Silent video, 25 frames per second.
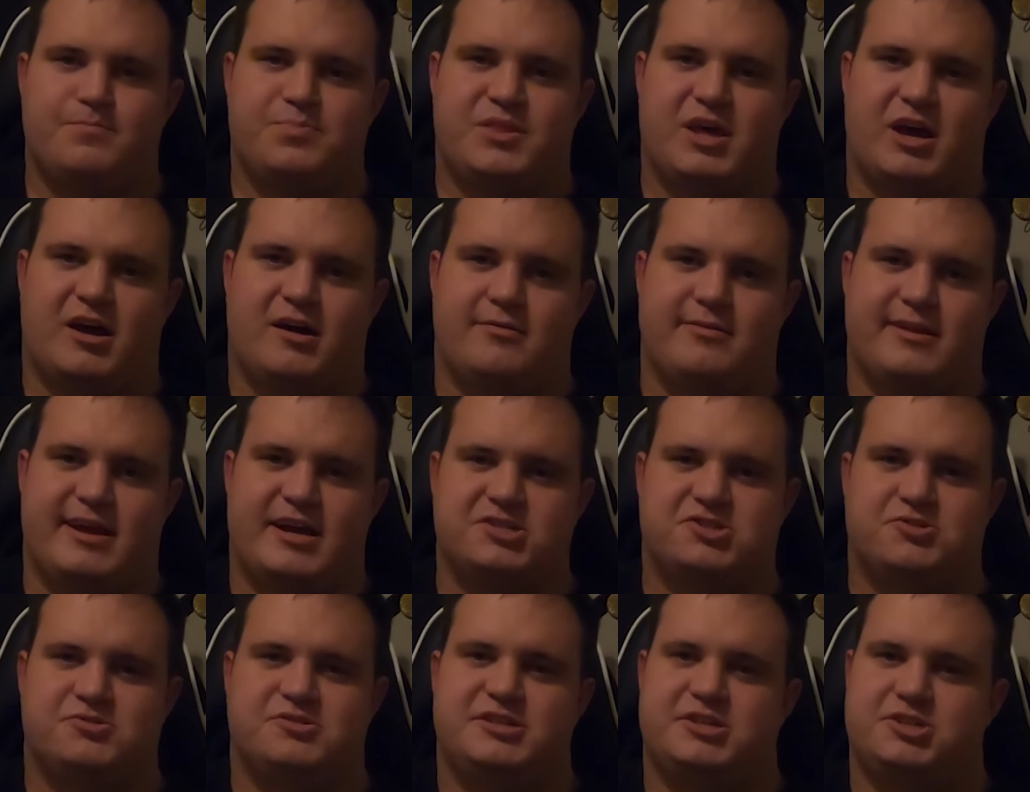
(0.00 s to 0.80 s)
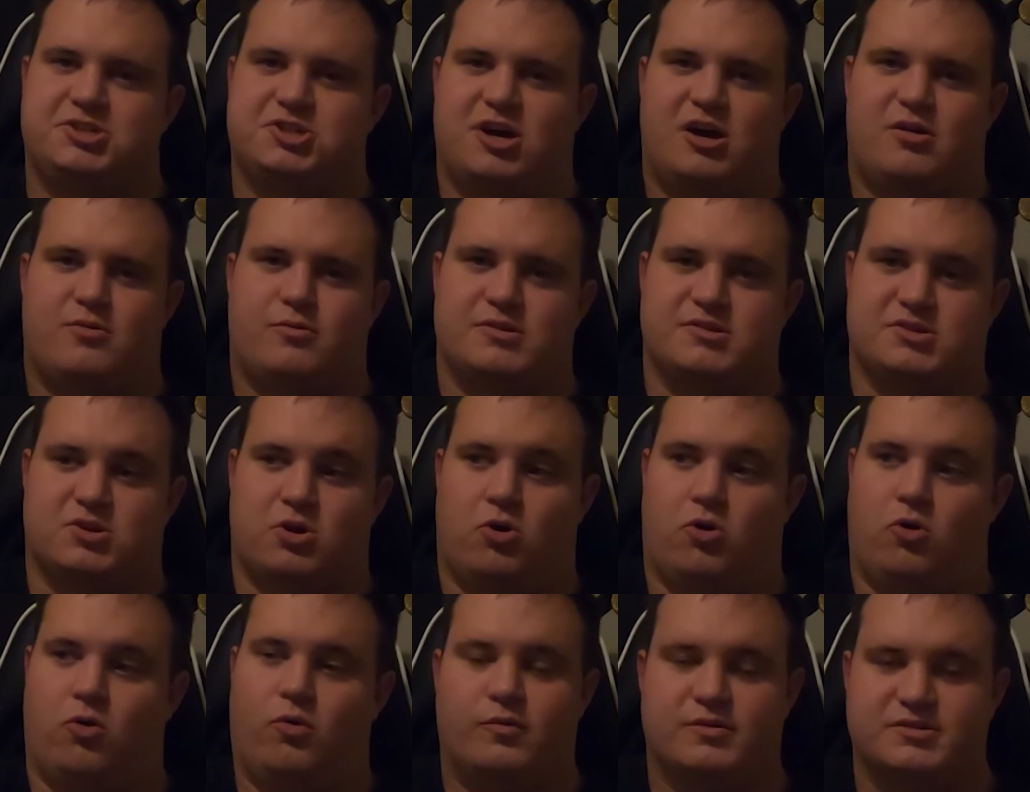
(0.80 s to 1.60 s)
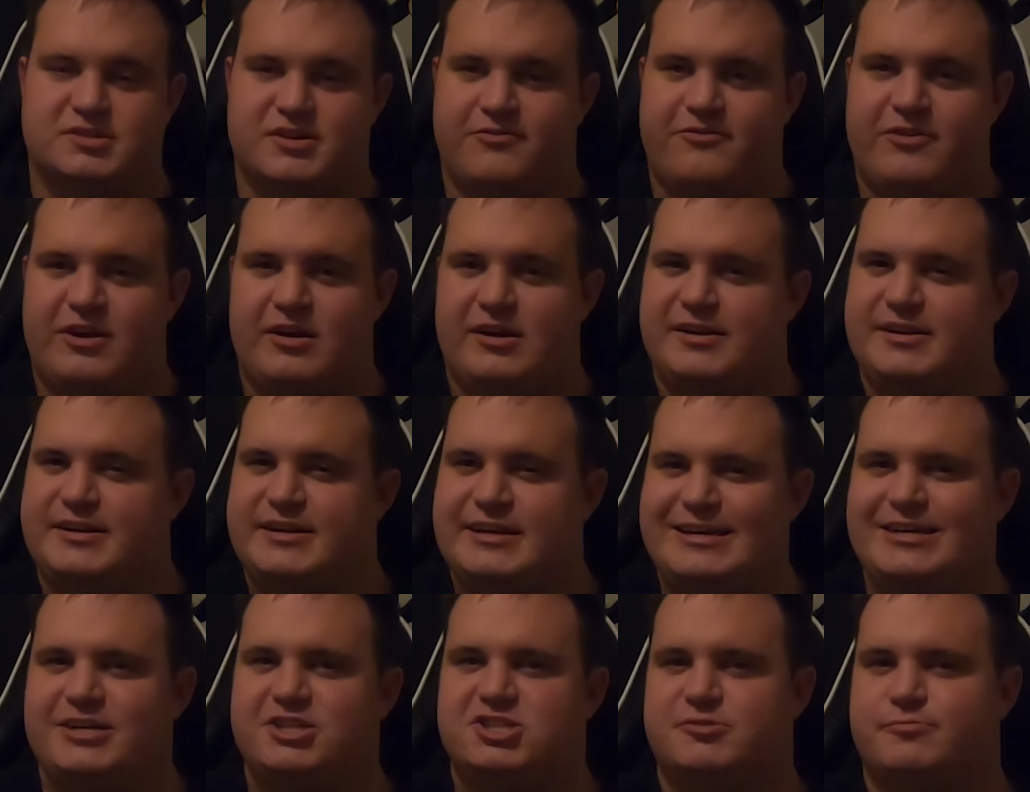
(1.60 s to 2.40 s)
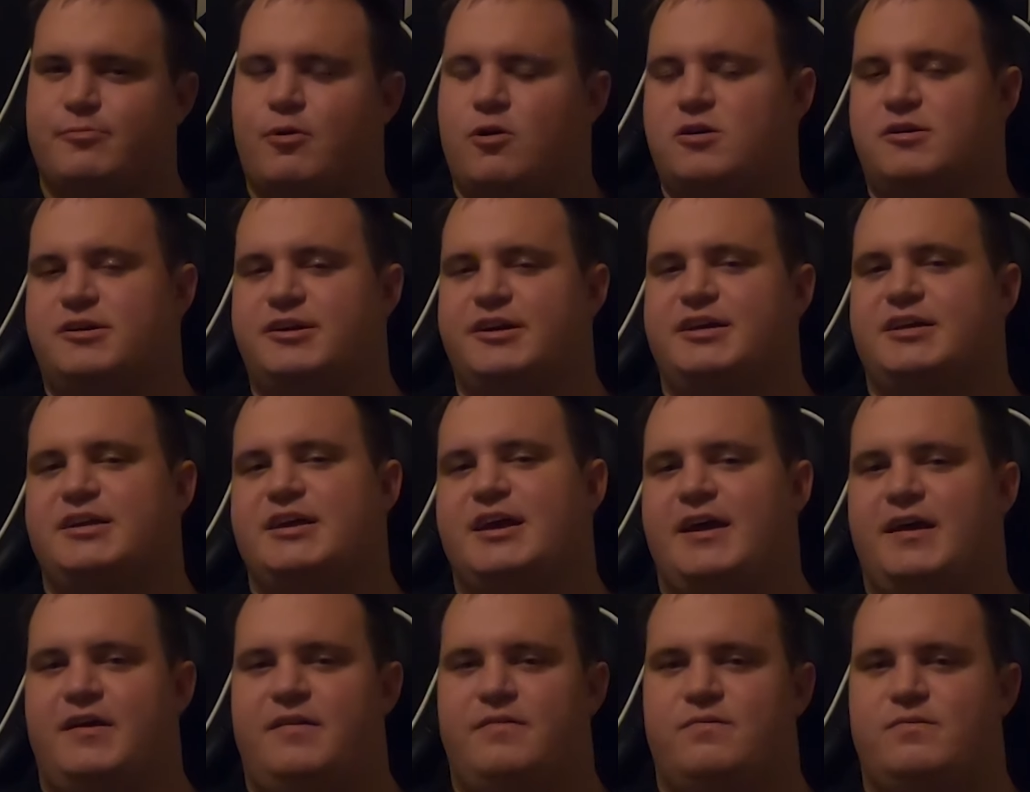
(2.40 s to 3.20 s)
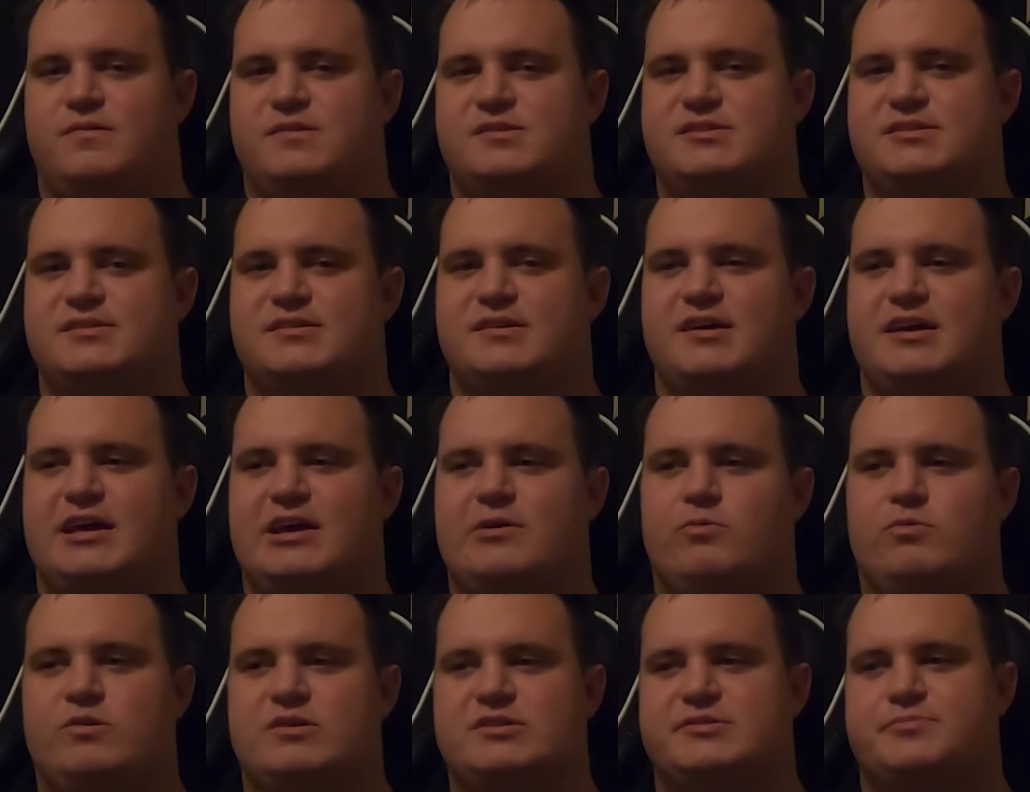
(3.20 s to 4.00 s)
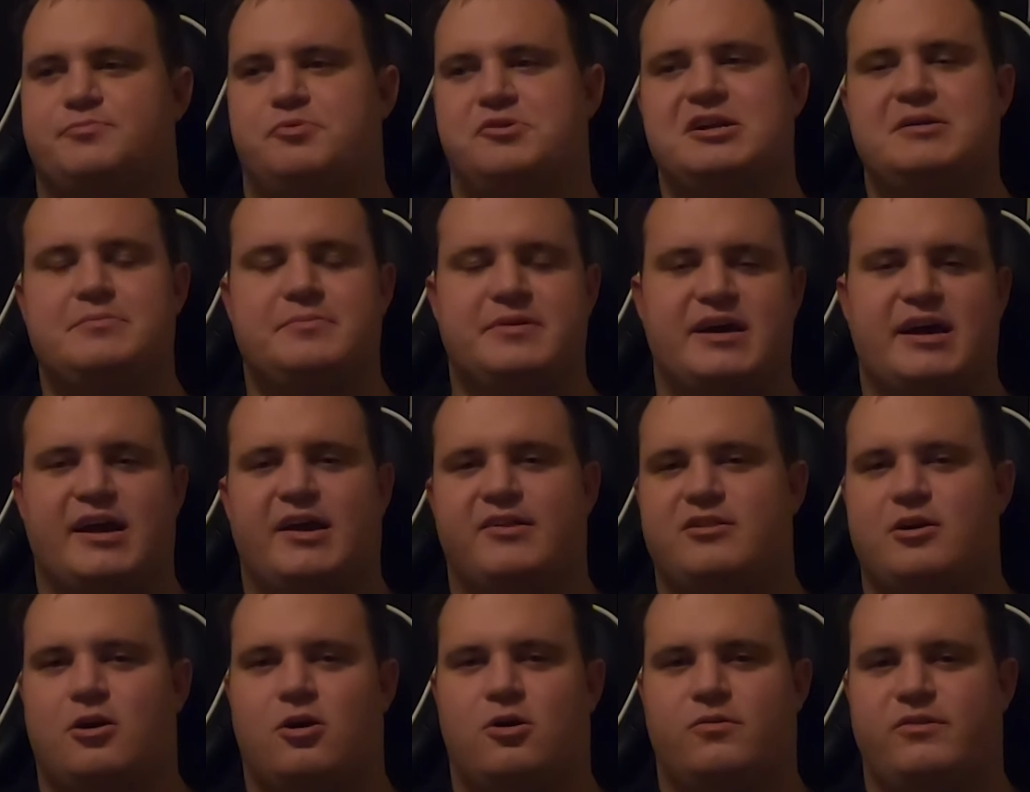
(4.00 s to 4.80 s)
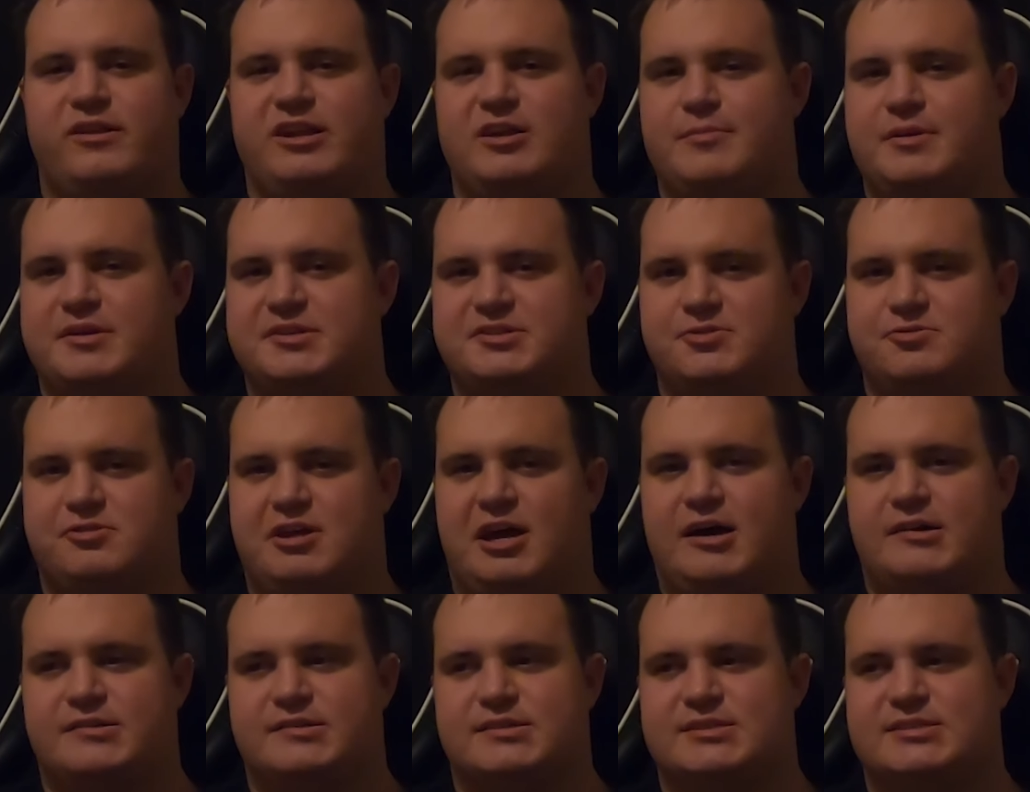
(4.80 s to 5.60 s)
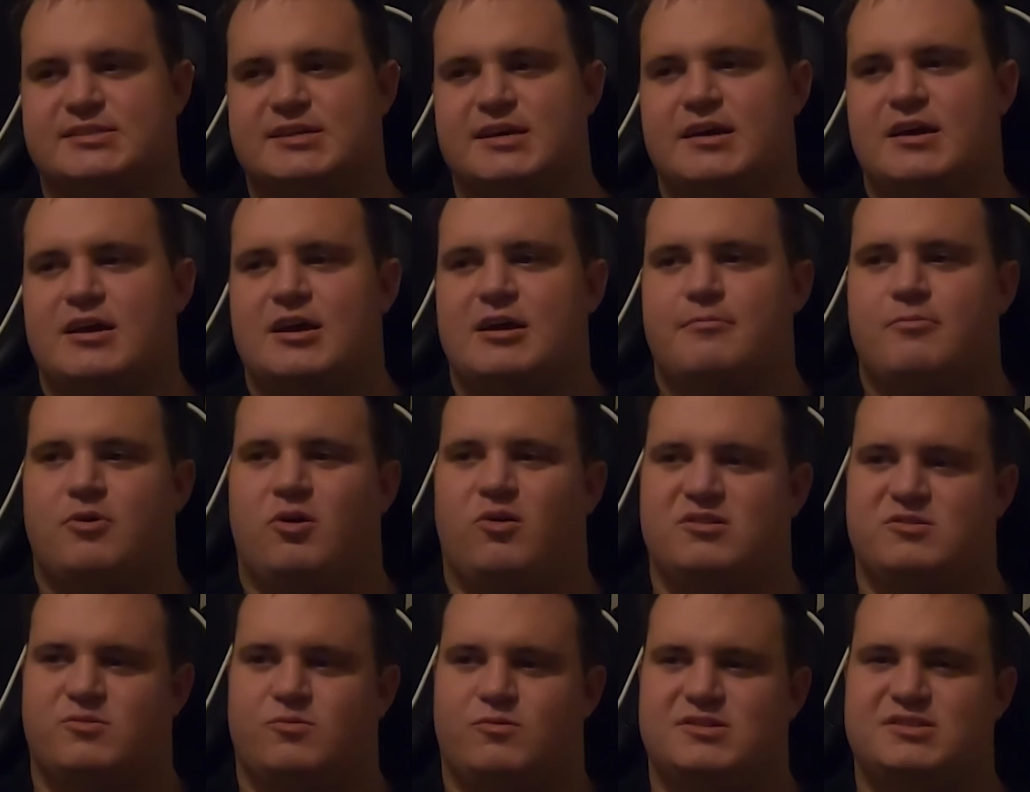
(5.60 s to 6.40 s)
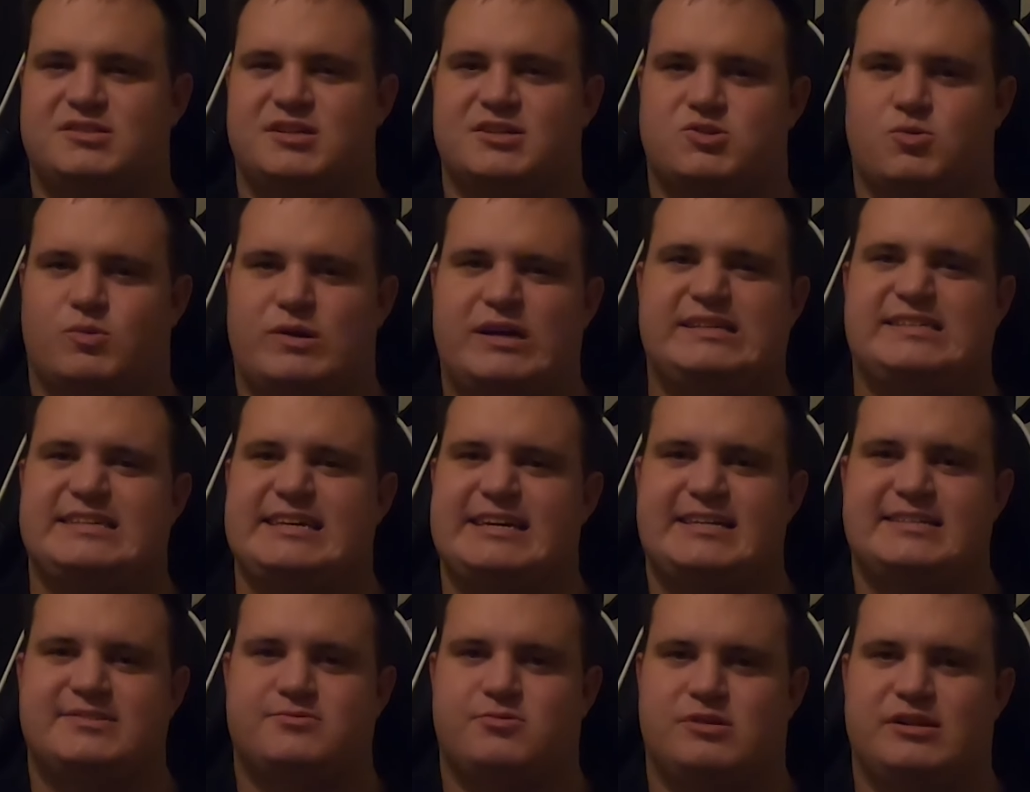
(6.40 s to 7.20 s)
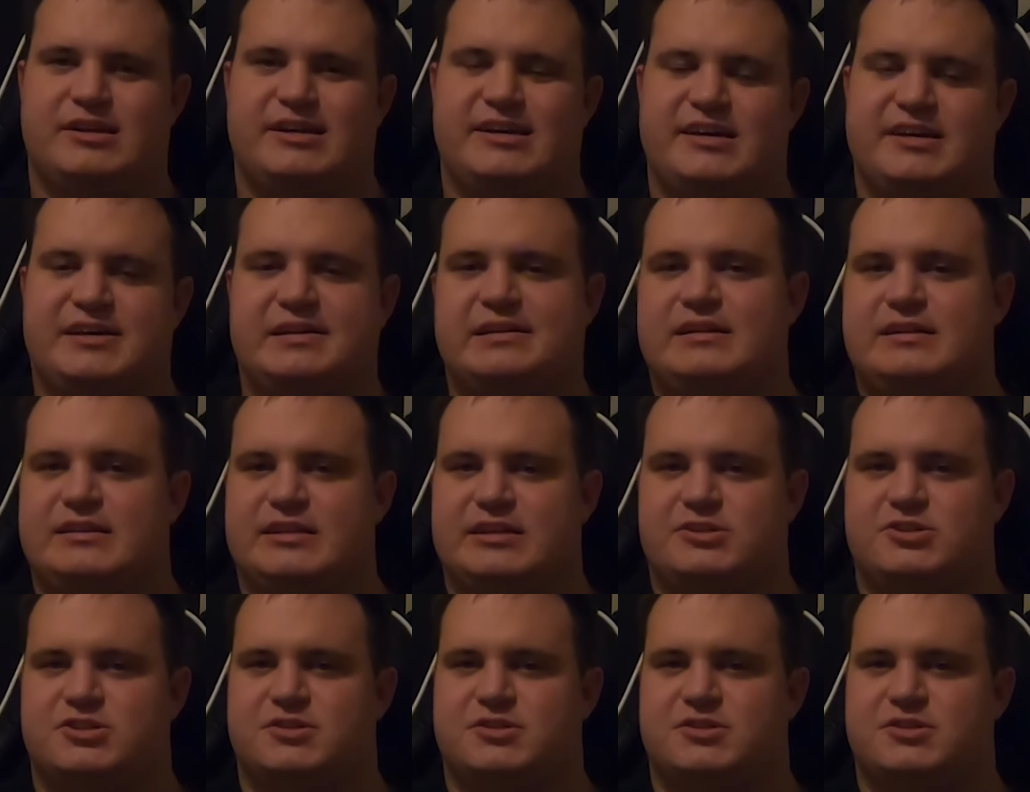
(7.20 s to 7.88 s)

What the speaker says: The SUT genre as a whole was a very niche market, and it was pretty big in the early to mid 2000s. But once the 20 teens really hit,